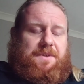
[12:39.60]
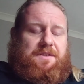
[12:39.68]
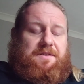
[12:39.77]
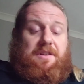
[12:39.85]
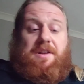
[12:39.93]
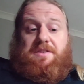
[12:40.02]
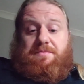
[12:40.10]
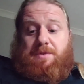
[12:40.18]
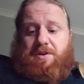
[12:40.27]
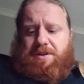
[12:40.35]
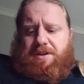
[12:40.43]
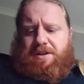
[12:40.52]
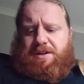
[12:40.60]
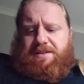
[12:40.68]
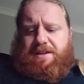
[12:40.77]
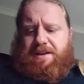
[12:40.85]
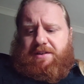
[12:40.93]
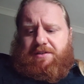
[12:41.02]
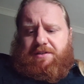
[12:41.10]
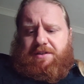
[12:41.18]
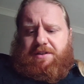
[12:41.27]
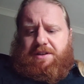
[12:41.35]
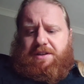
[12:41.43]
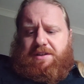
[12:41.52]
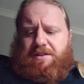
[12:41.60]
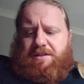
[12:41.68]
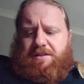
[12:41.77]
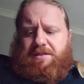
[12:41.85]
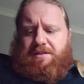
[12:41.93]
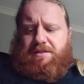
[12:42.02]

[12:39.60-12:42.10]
So that's my take on the